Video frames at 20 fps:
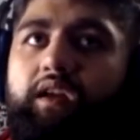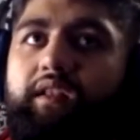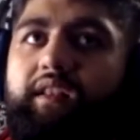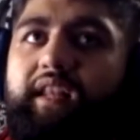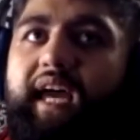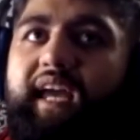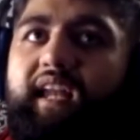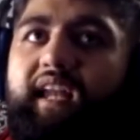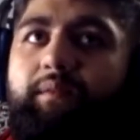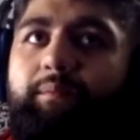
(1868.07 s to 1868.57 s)

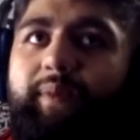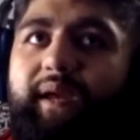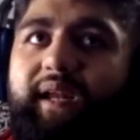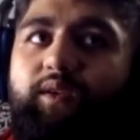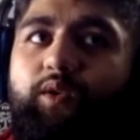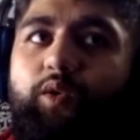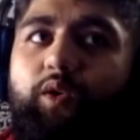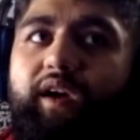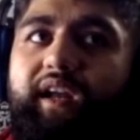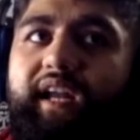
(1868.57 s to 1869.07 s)
then
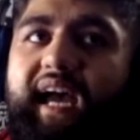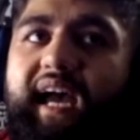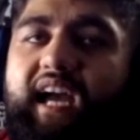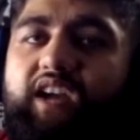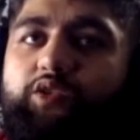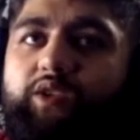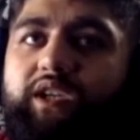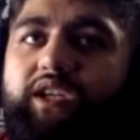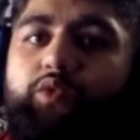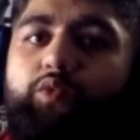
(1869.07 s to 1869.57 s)
Bitcoin
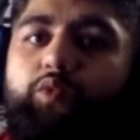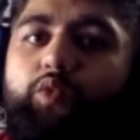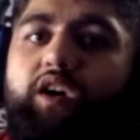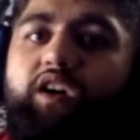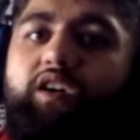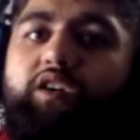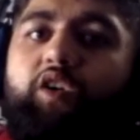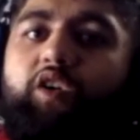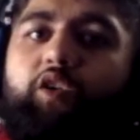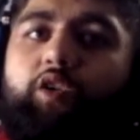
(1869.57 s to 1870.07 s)
hash rates
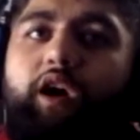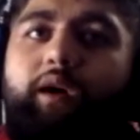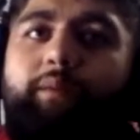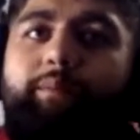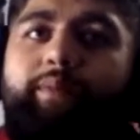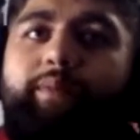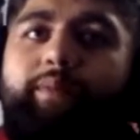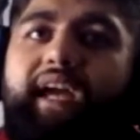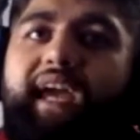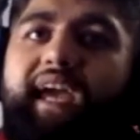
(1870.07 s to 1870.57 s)
will go
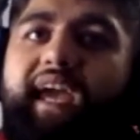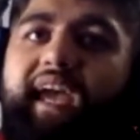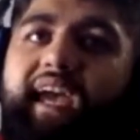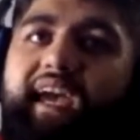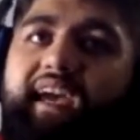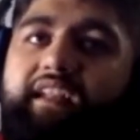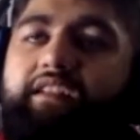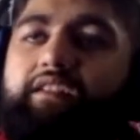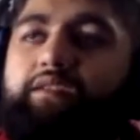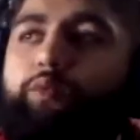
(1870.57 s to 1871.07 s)
up,
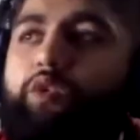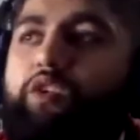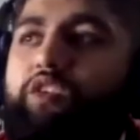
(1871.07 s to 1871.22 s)
and